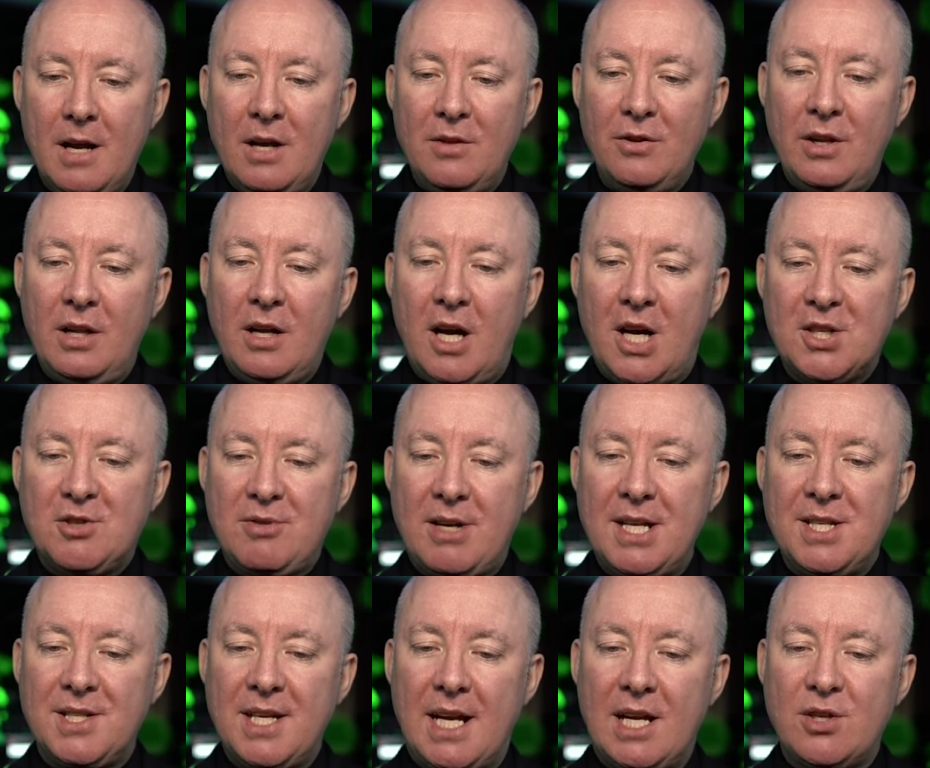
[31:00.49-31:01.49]
The last
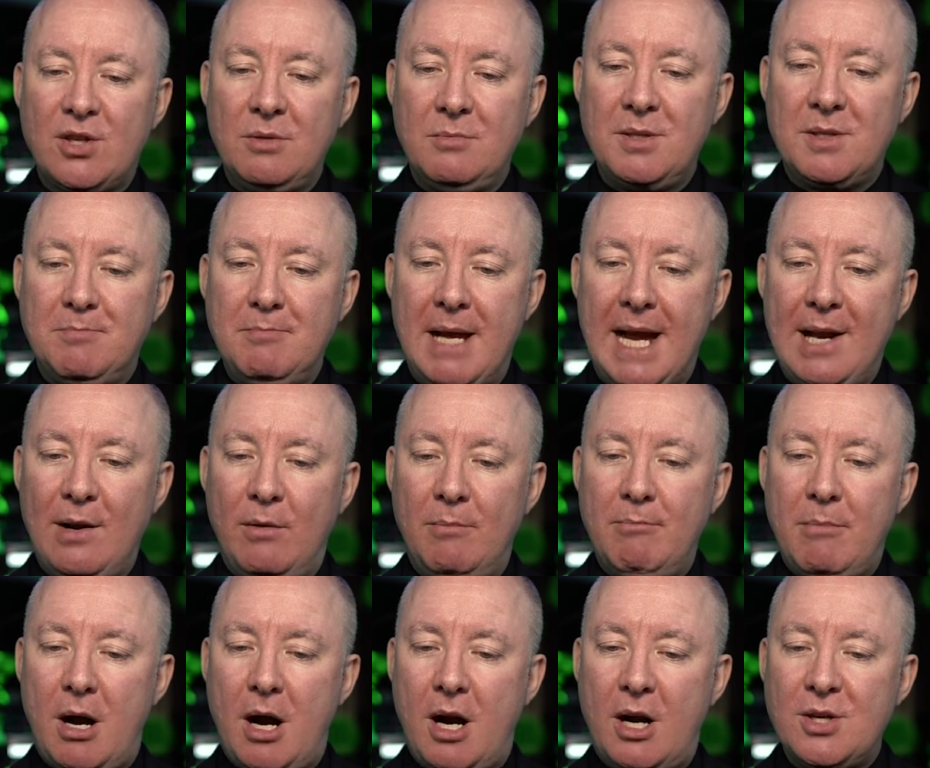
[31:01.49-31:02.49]
transaction made on
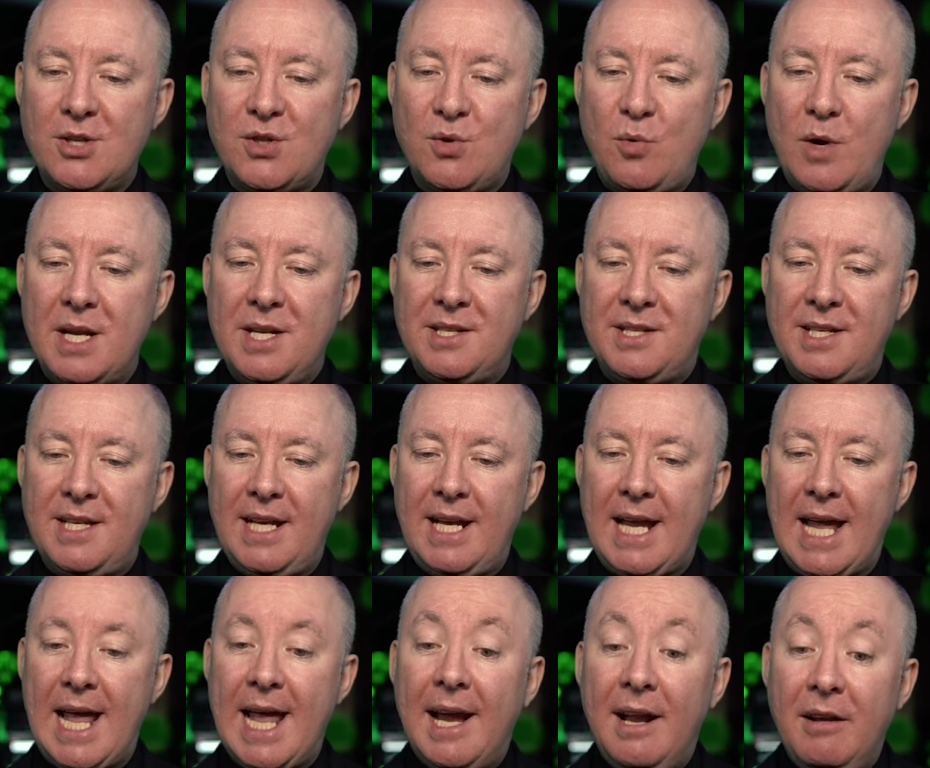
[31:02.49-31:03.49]
March
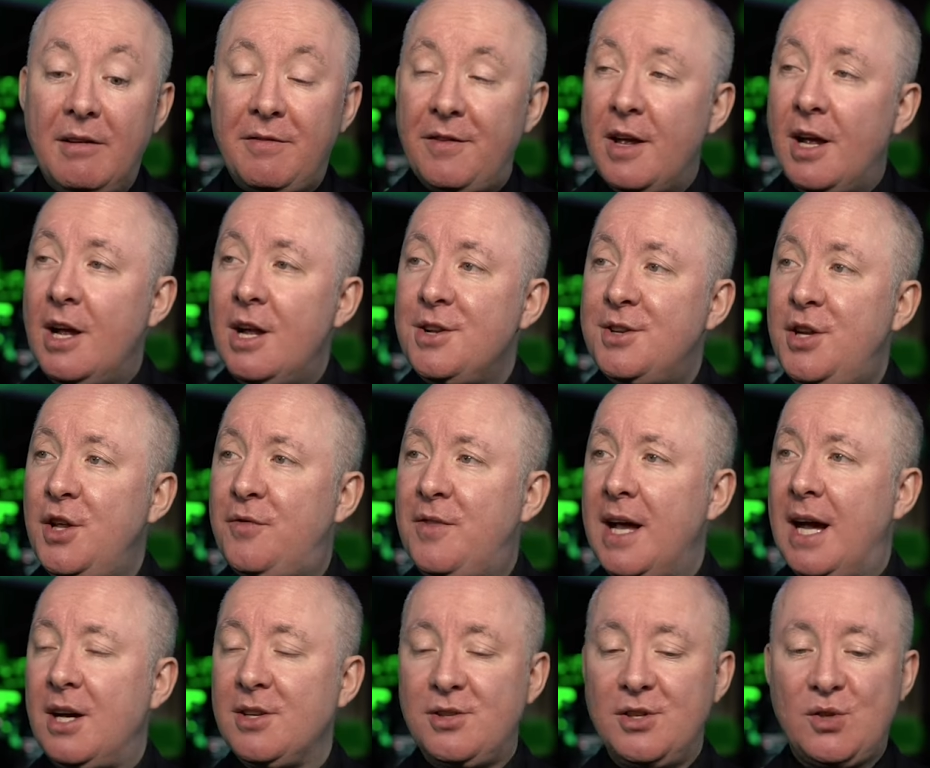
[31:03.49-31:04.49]
28th,
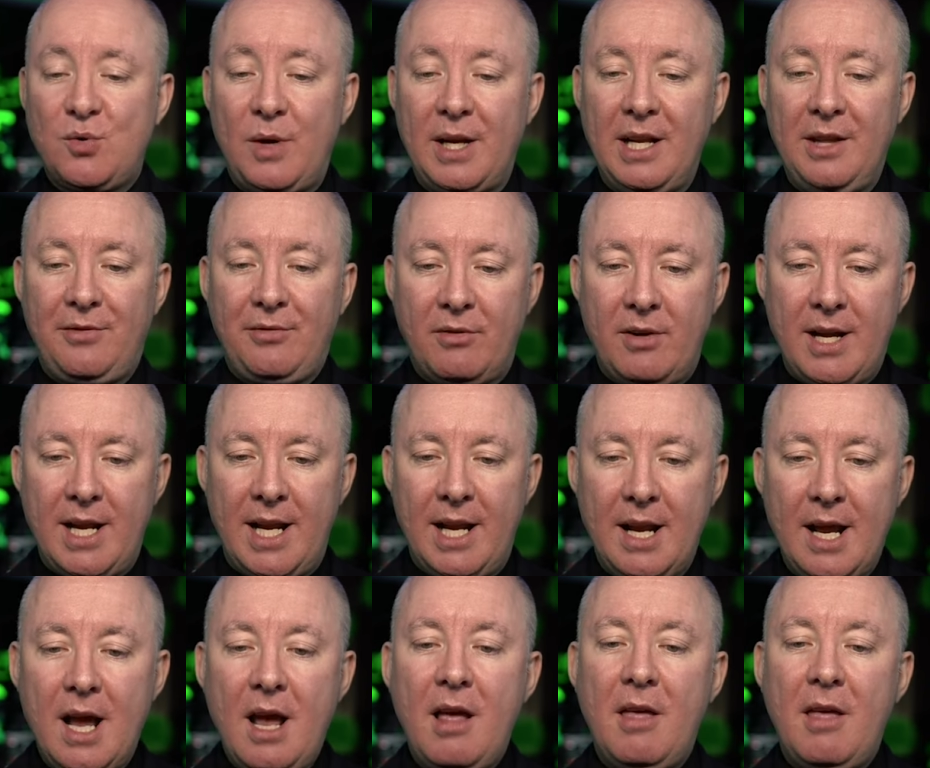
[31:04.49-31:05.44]
2023.